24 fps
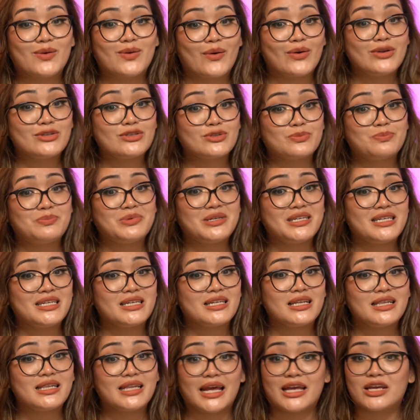going to
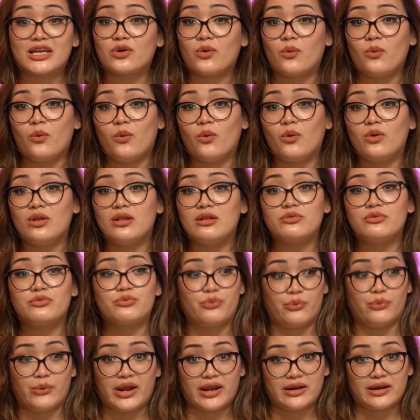be like all
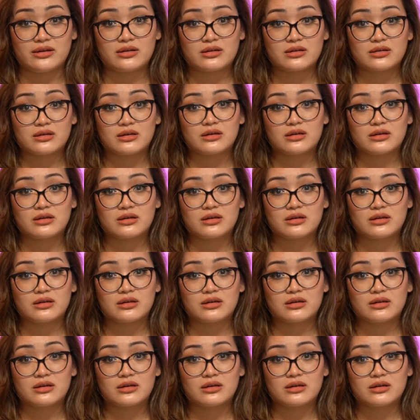red.